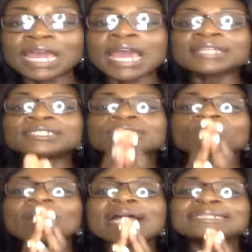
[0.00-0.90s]
And
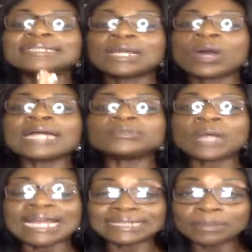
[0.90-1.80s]
so as as
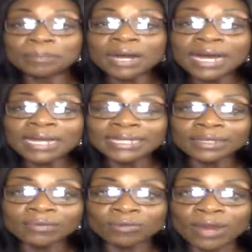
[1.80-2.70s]
as the
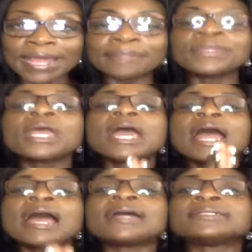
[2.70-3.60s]
body, right?
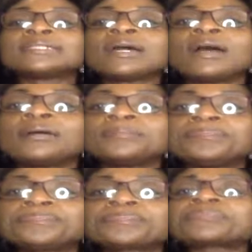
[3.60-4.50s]
As um